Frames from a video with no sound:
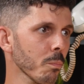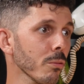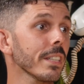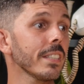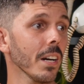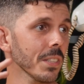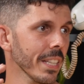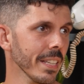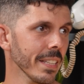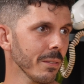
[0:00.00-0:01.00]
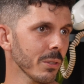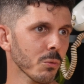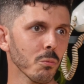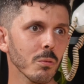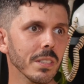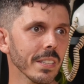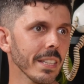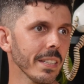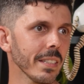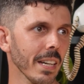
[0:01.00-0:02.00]
pre-DALL-E, it was
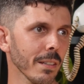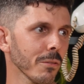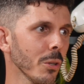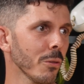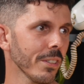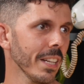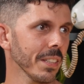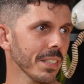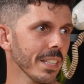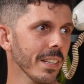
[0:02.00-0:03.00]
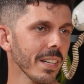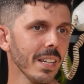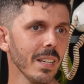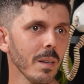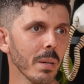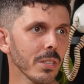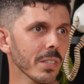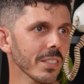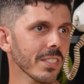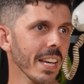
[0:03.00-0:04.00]
really kind of low fidelity. But you
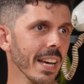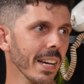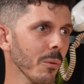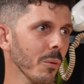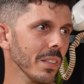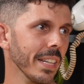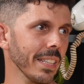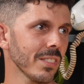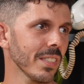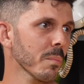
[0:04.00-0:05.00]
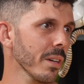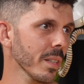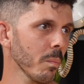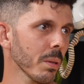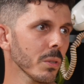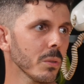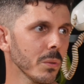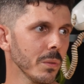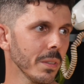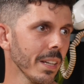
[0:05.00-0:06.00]
could say, hey, I want like a zebra and a
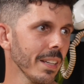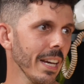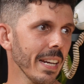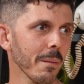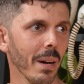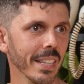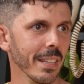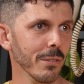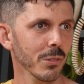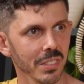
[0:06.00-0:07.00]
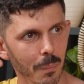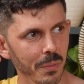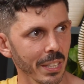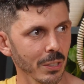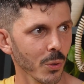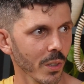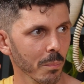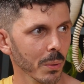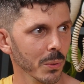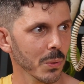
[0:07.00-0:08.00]
balloon, and it might give you something sort of
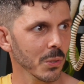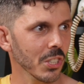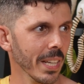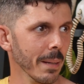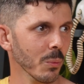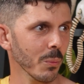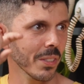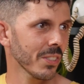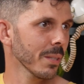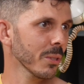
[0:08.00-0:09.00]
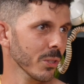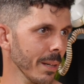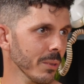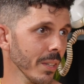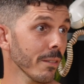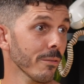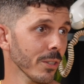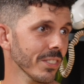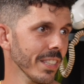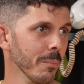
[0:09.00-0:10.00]
balloon shaped with zebra stripes on it, for
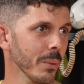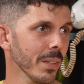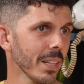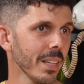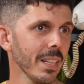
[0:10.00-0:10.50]
example.